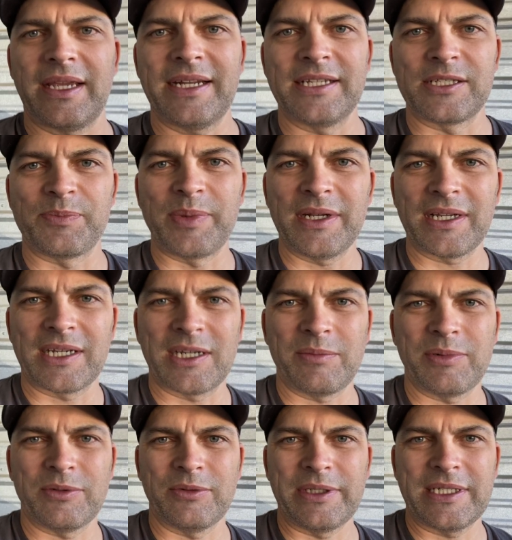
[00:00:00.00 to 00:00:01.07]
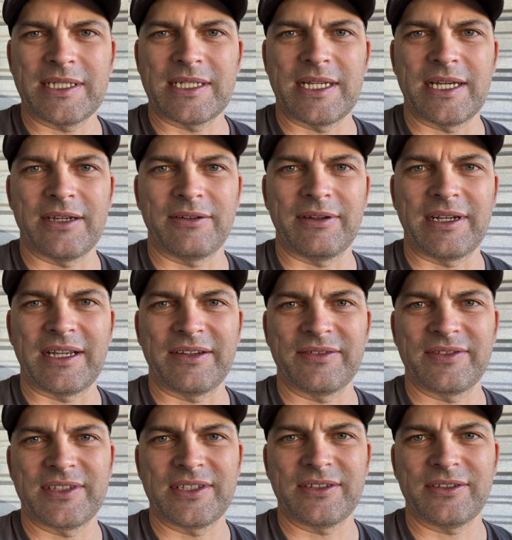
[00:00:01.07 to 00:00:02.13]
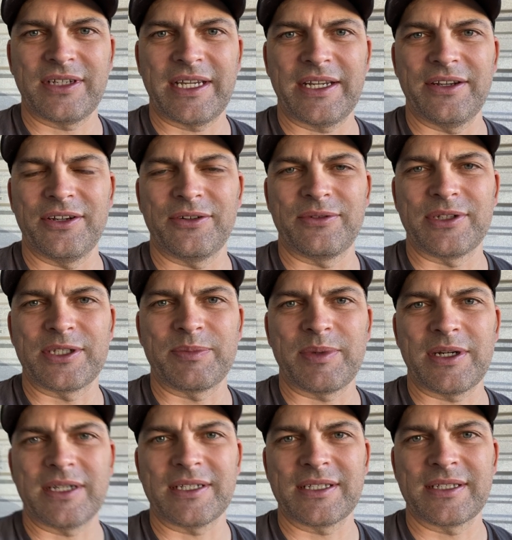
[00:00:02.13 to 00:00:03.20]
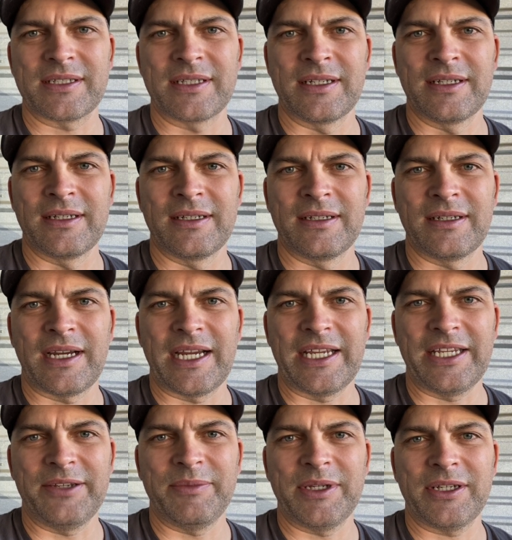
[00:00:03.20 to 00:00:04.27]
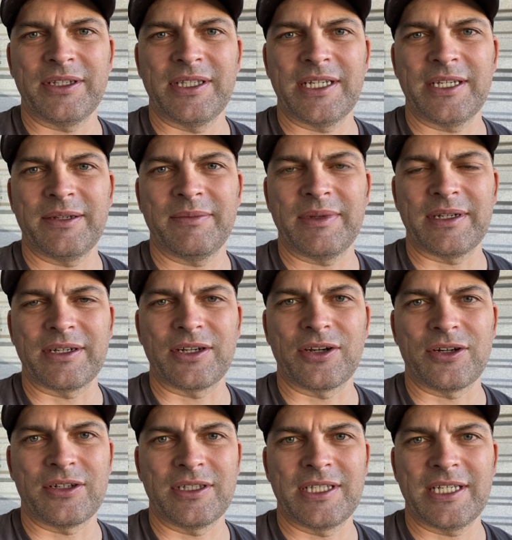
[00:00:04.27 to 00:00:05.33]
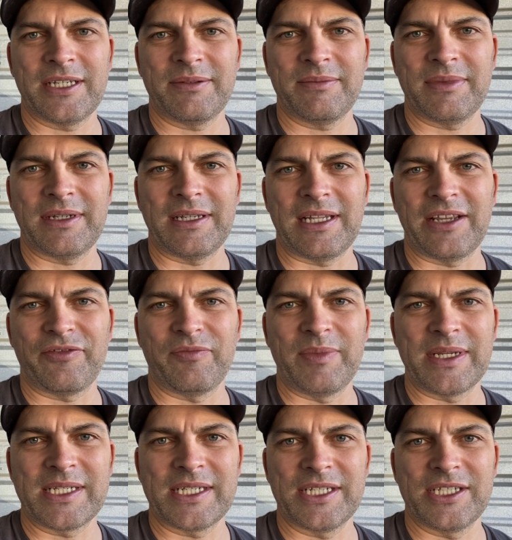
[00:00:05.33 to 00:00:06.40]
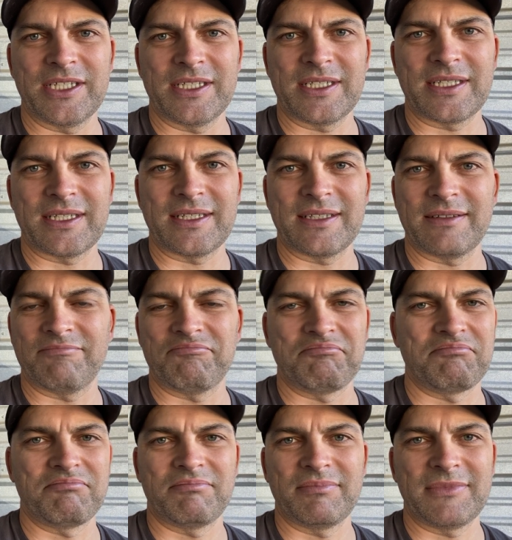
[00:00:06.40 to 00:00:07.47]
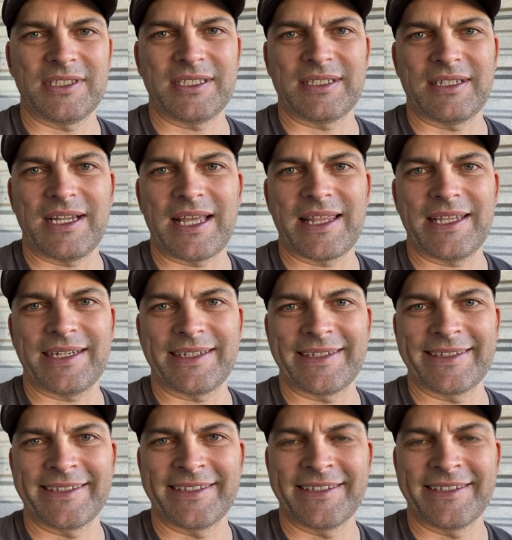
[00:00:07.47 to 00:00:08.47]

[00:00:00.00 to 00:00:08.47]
And it's been a couple weeks now and I still had no response. I emailed them and called them and left messages and just nothing.